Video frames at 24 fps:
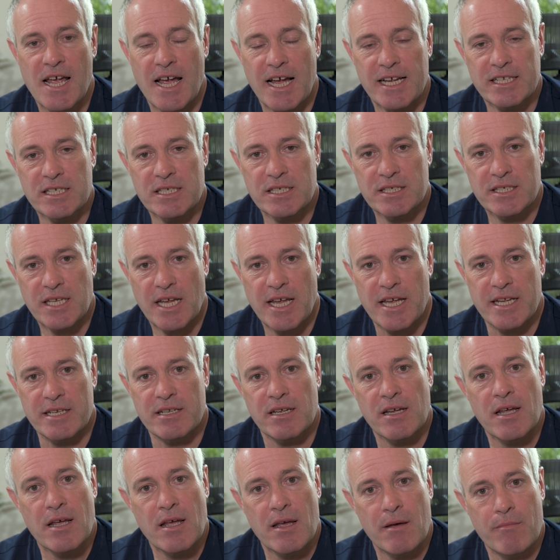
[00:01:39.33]
As I said,
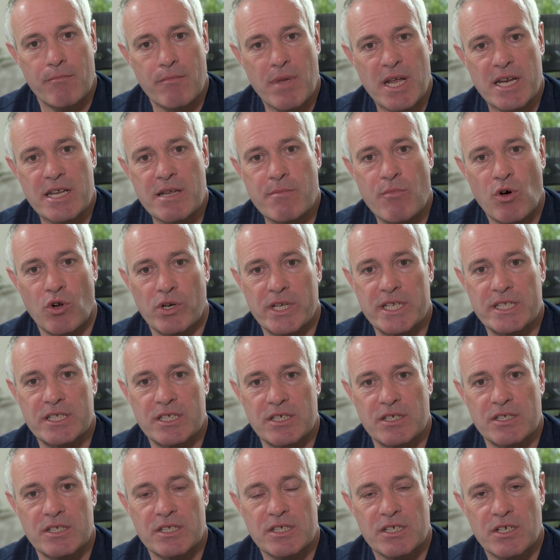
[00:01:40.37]
many
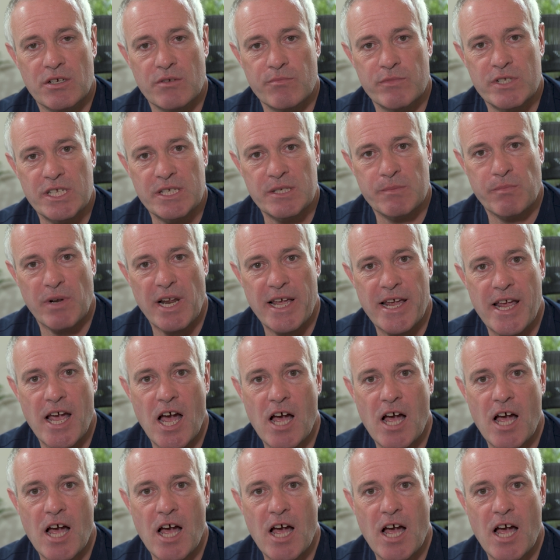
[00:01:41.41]
monitors can display